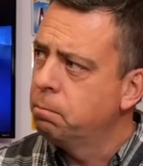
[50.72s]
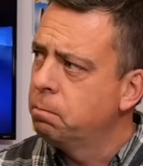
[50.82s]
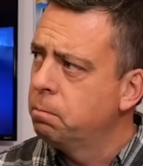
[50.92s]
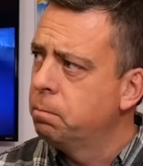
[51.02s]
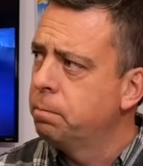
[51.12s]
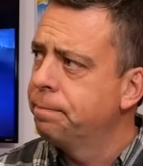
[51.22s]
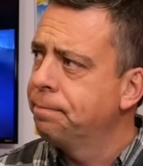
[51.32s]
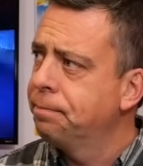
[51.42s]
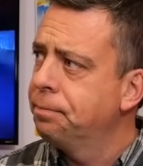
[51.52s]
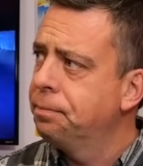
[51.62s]

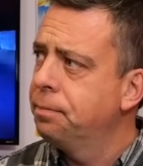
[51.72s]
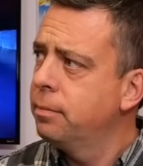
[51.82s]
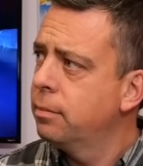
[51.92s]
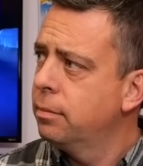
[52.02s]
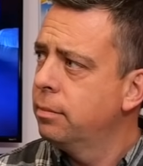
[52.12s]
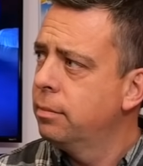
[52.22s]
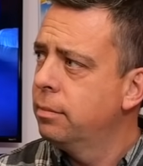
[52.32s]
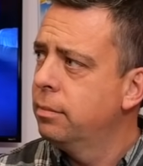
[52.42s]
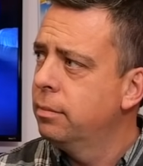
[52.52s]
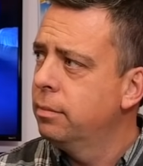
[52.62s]
(silent)